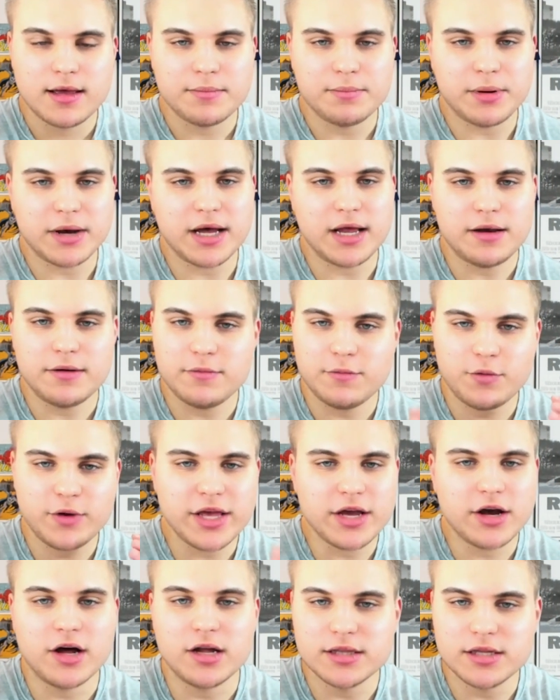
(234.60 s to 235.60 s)
But
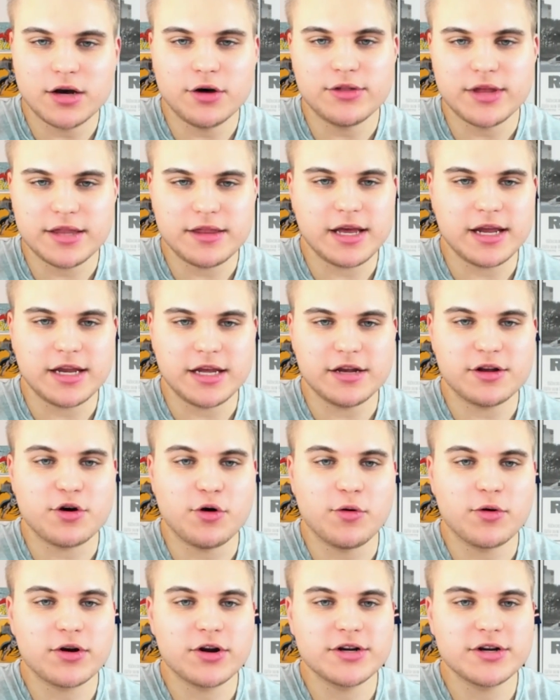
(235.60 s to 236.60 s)
we all know that they need
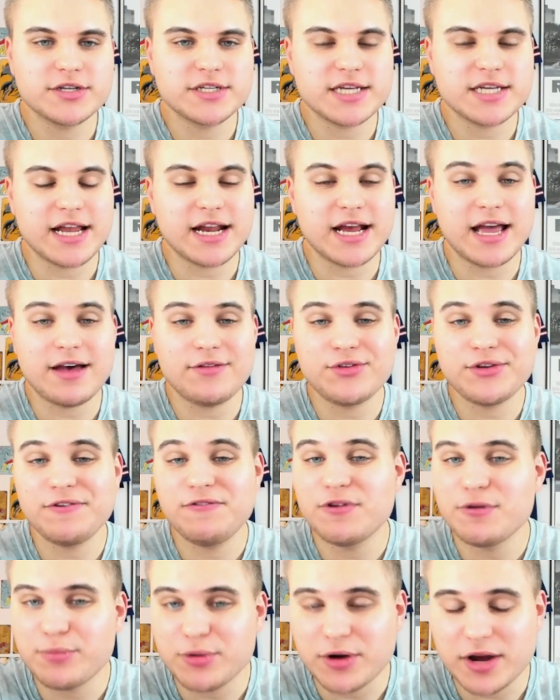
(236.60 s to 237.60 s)
corners, and I haven't
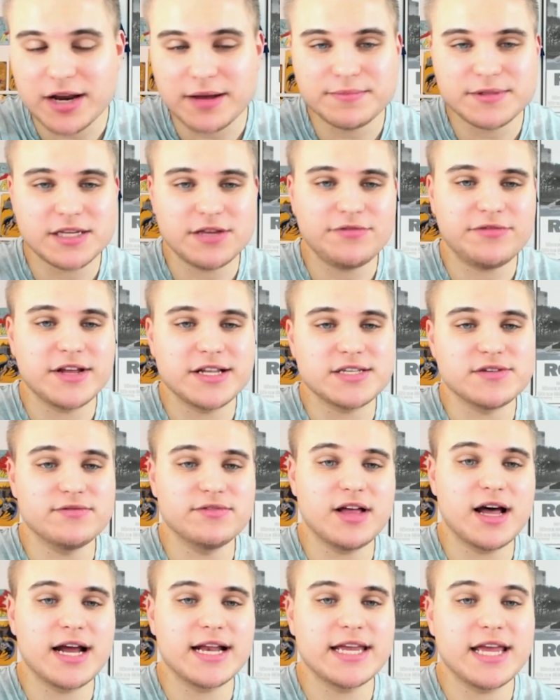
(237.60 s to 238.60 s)
even brought up defensive
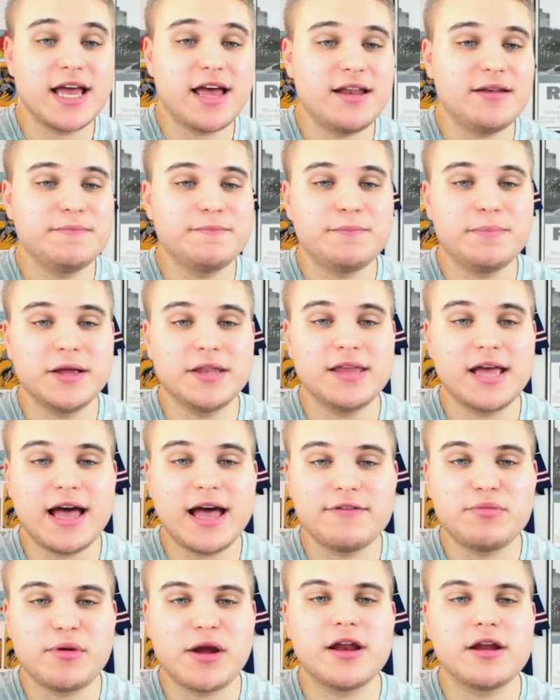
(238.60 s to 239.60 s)
line yet, but they
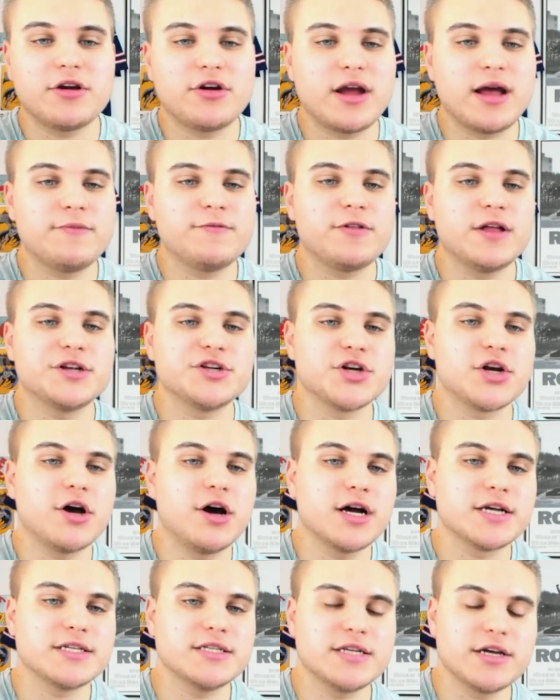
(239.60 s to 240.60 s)
have Brandon Graham, Fletcher
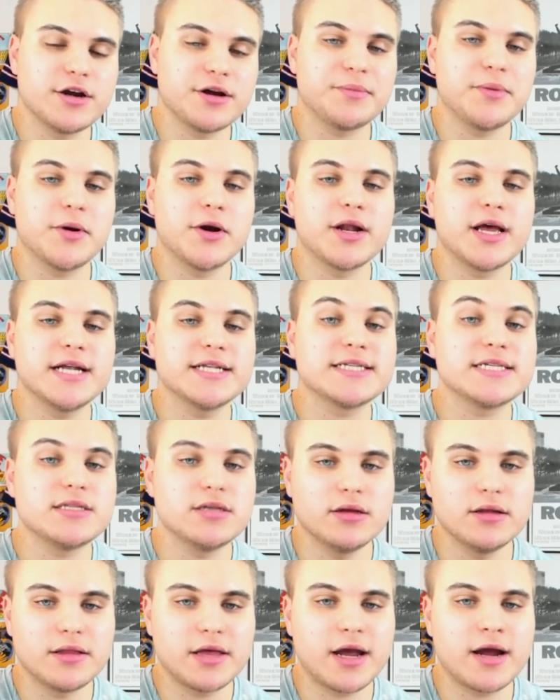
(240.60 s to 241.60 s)
Cox, and Derek Barnett
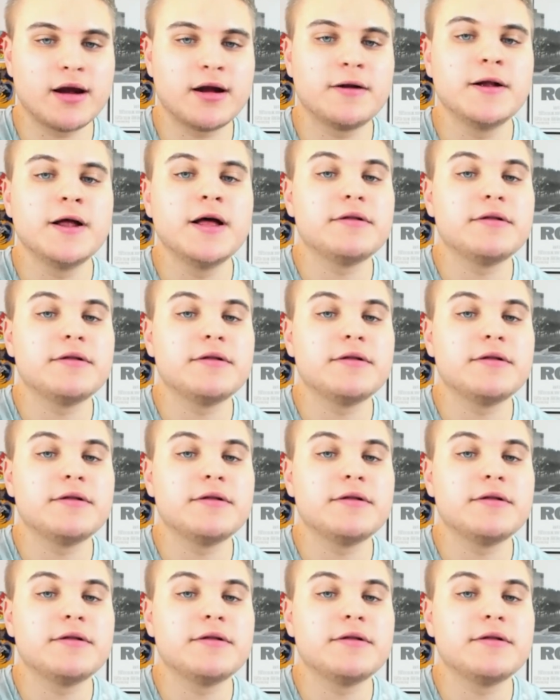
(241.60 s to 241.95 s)
still there.